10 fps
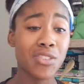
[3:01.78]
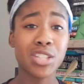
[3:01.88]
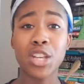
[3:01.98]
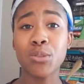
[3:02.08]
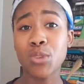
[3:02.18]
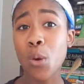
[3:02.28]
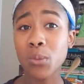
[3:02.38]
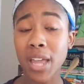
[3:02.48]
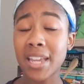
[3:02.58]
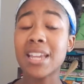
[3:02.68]
things that you don't
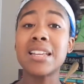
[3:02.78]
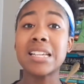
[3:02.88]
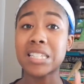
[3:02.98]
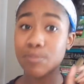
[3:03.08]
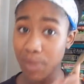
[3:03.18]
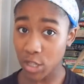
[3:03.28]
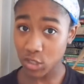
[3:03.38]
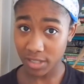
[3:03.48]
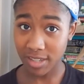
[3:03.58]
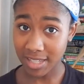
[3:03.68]
like,
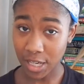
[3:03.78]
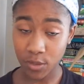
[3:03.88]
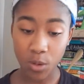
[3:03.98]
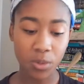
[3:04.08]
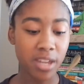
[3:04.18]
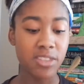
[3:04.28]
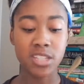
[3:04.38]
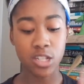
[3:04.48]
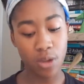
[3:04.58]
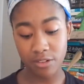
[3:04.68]
especially things that you don't like, things
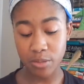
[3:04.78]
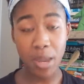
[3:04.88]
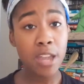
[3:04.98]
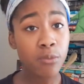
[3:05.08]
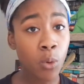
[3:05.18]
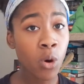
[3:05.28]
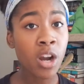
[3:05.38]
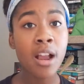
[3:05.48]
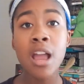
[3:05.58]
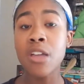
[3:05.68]
that you have to pay
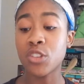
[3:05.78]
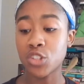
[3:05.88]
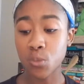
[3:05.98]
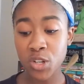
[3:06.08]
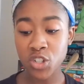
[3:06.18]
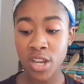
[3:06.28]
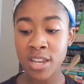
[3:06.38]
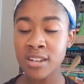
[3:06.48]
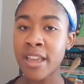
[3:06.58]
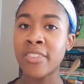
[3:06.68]
for, the
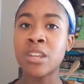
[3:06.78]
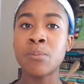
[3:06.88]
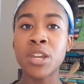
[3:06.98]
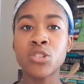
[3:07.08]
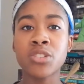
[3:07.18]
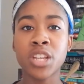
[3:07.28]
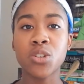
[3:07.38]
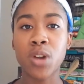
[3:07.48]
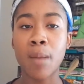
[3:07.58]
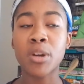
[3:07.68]
tuition, and then make sure that you
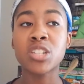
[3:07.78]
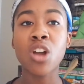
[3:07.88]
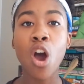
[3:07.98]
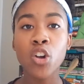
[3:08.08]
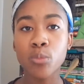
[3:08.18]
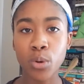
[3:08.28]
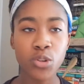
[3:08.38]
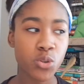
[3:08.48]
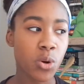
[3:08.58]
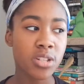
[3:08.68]
grab a ton of
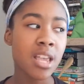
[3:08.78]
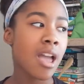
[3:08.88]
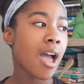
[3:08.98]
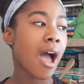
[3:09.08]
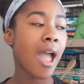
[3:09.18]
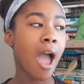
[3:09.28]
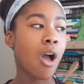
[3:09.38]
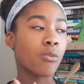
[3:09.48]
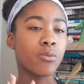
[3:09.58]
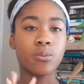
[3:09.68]
brochures.
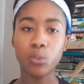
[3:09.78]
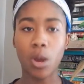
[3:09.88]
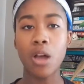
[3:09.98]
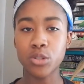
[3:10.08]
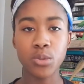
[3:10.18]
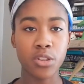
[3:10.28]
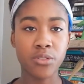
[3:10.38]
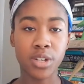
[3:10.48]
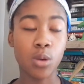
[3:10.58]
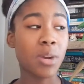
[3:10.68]
I'll do another
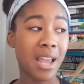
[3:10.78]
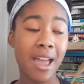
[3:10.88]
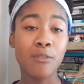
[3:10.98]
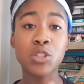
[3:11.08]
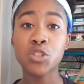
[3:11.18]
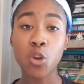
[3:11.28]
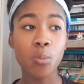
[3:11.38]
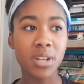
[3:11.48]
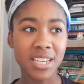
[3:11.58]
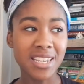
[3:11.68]
video, but I have so
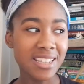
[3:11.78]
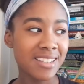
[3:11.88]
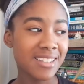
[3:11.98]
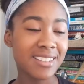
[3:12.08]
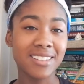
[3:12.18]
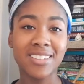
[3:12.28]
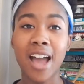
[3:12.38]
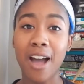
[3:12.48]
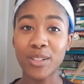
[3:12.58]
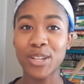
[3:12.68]
many
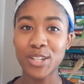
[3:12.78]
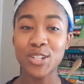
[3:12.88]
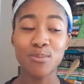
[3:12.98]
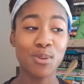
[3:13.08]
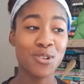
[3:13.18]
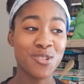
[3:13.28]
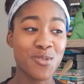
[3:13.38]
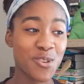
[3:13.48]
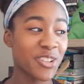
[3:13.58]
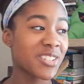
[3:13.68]
college
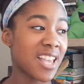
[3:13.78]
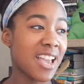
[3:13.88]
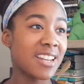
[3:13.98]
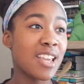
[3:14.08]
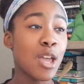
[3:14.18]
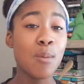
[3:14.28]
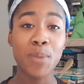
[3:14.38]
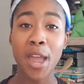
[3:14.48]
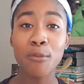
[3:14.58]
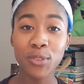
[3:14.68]
brochures and
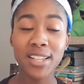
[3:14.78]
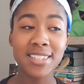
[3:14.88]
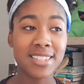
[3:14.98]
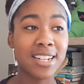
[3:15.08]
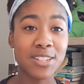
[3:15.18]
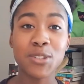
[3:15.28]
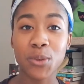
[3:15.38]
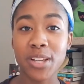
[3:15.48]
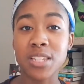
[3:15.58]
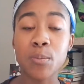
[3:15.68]
pamphlets that it's
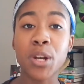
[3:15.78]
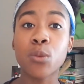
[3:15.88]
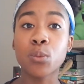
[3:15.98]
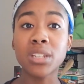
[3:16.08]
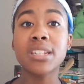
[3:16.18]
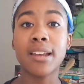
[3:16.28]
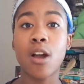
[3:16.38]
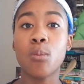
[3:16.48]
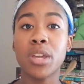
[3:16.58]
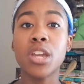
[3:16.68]
crazy. But it really did
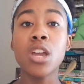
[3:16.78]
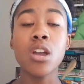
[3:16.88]
help me